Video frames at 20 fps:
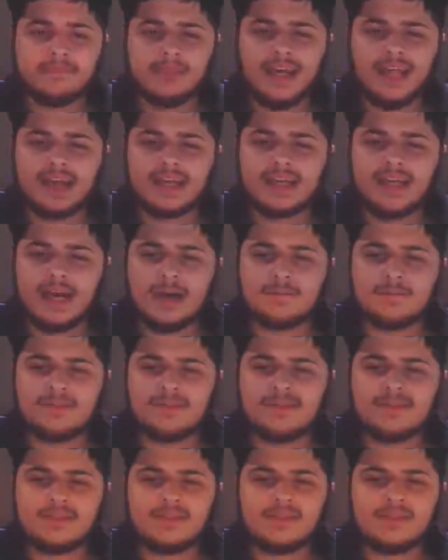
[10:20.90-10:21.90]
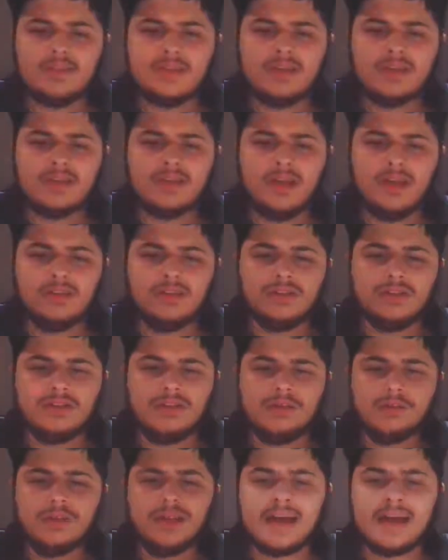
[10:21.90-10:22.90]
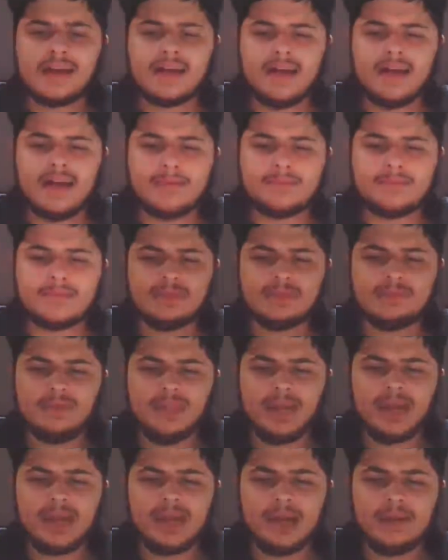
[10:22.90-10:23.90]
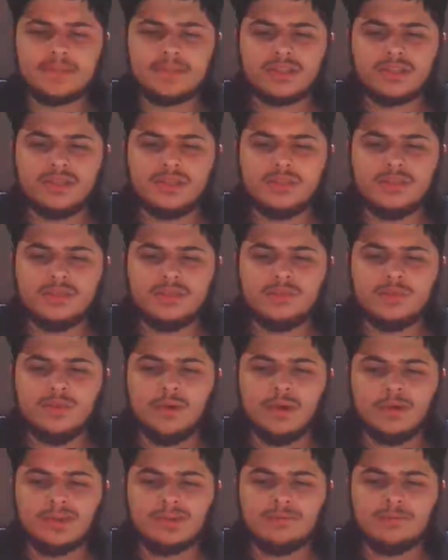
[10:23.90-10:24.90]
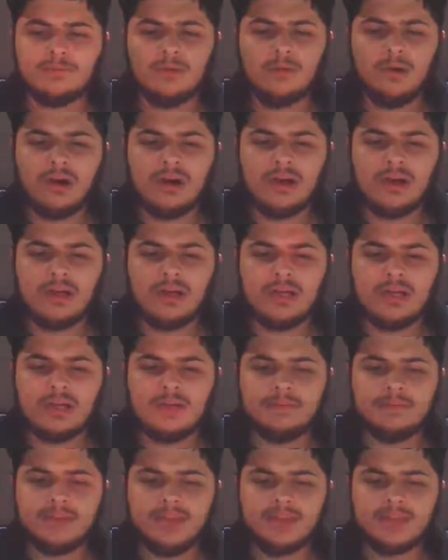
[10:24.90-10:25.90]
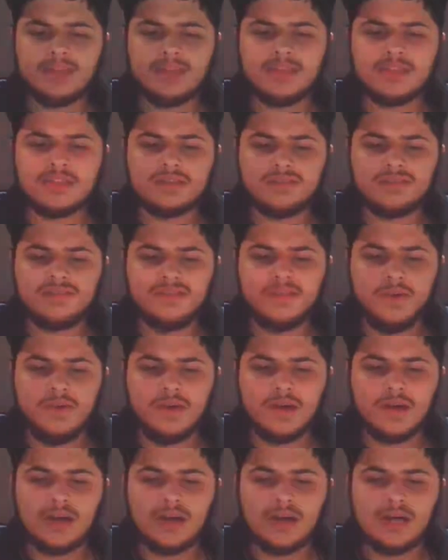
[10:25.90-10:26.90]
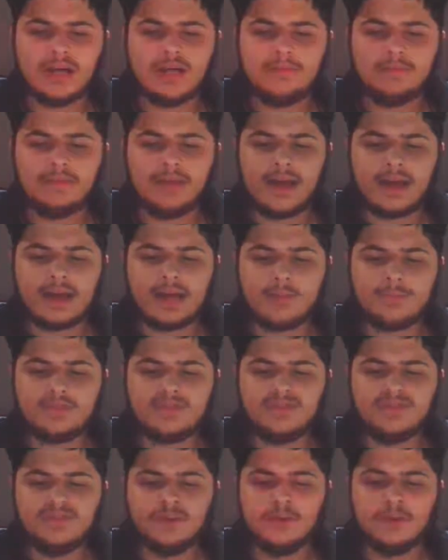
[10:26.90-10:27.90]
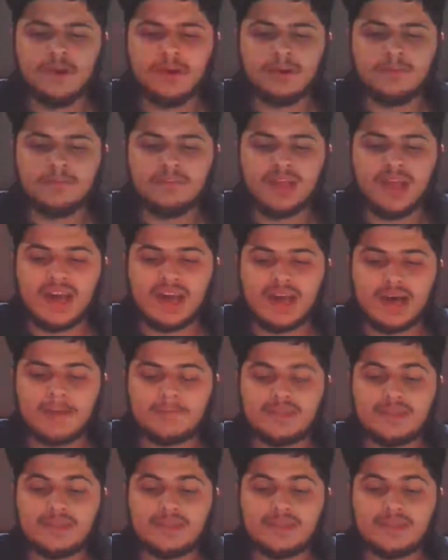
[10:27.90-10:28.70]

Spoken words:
Black Ops, Call of Duty Black Ops, Black Ops 2, World at War, PlayStation 4, Black Ops 4, and Black